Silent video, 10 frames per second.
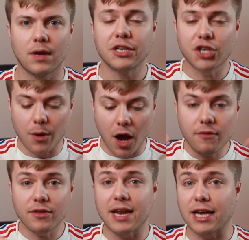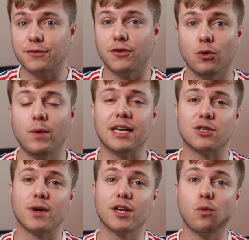And so over the next few
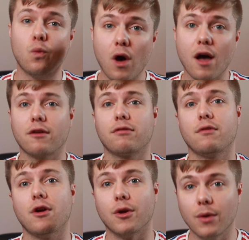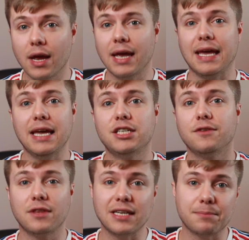weeks, we're going to work through each
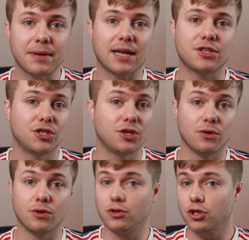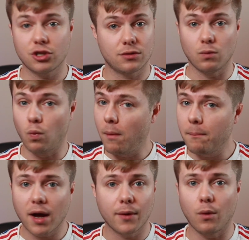of these Beatitudes just one
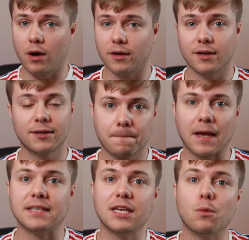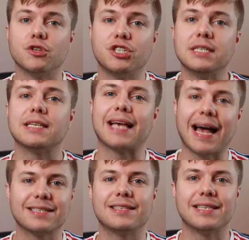by one and see what Jesus
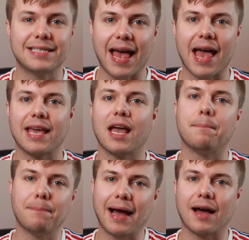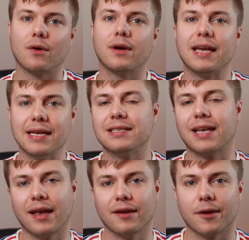has to say about his
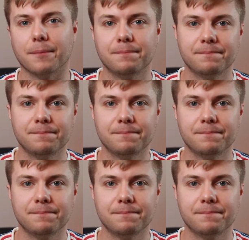kingdom.